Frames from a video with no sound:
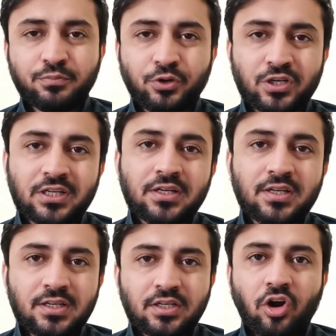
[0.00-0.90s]
book
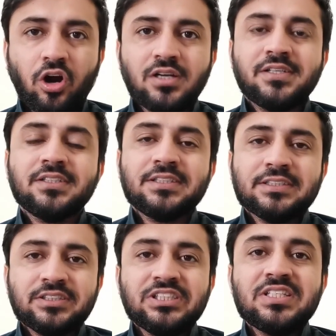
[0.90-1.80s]
called
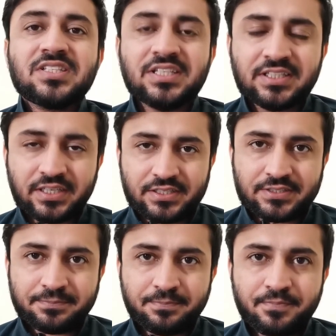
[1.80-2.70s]
The Secret.
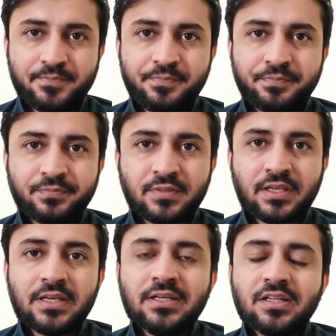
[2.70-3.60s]

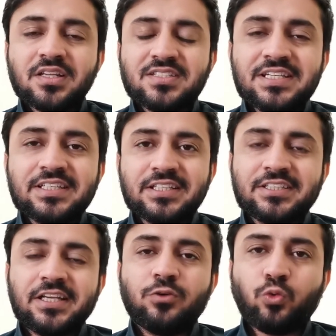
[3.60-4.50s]
The
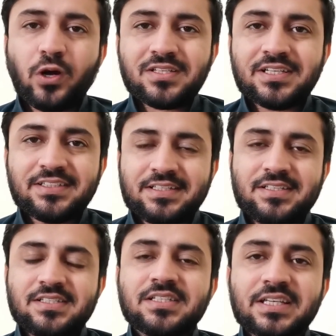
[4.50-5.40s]
Secret in one
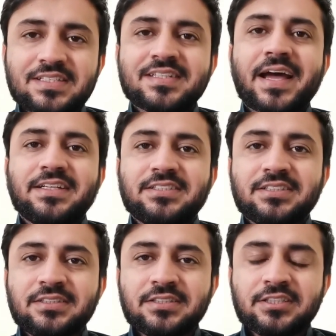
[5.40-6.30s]
sentence says that
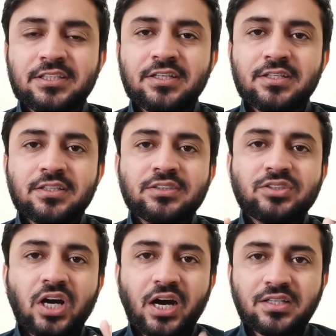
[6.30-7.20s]

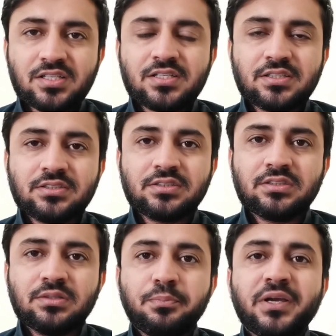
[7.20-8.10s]
thoughts
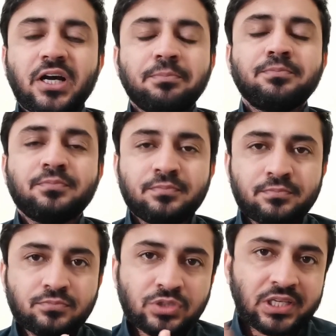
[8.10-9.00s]
become
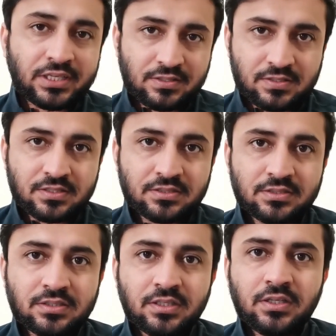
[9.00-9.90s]
things.
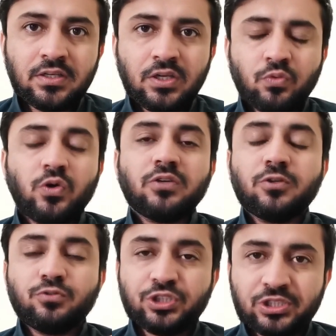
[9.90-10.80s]

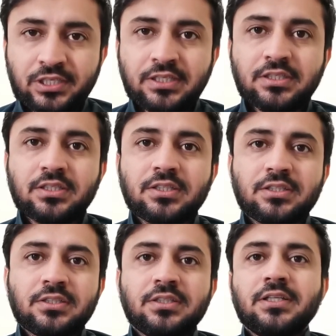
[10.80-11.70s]
Whatever we think,
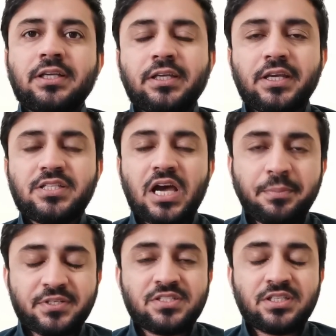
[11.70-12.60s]
it
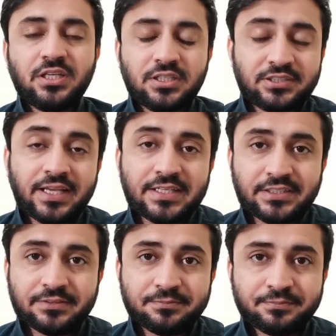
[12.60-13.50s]
happens in reality.